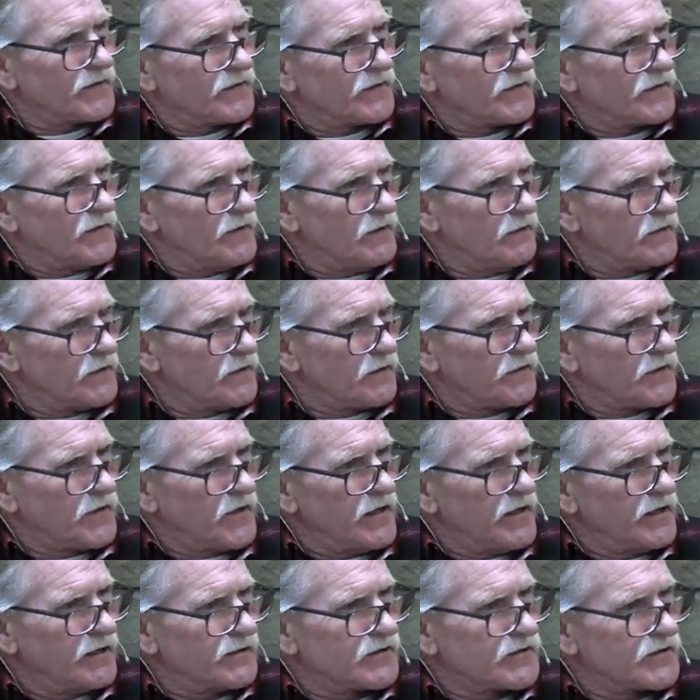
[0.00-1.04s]
of the
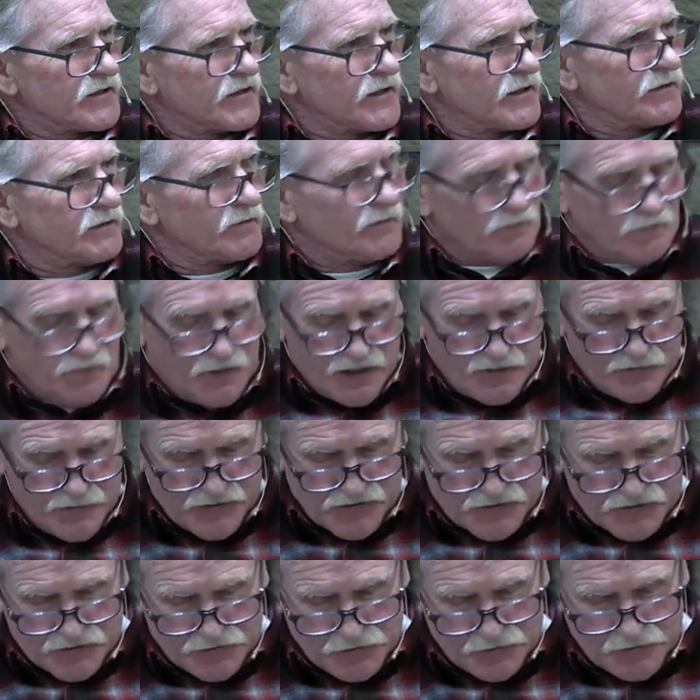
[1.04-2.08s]
things that maybe
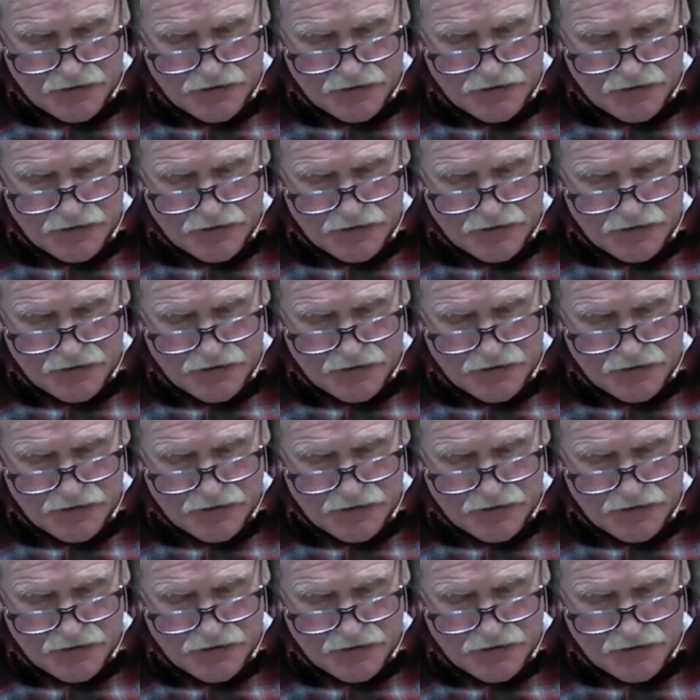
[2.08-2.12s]
stood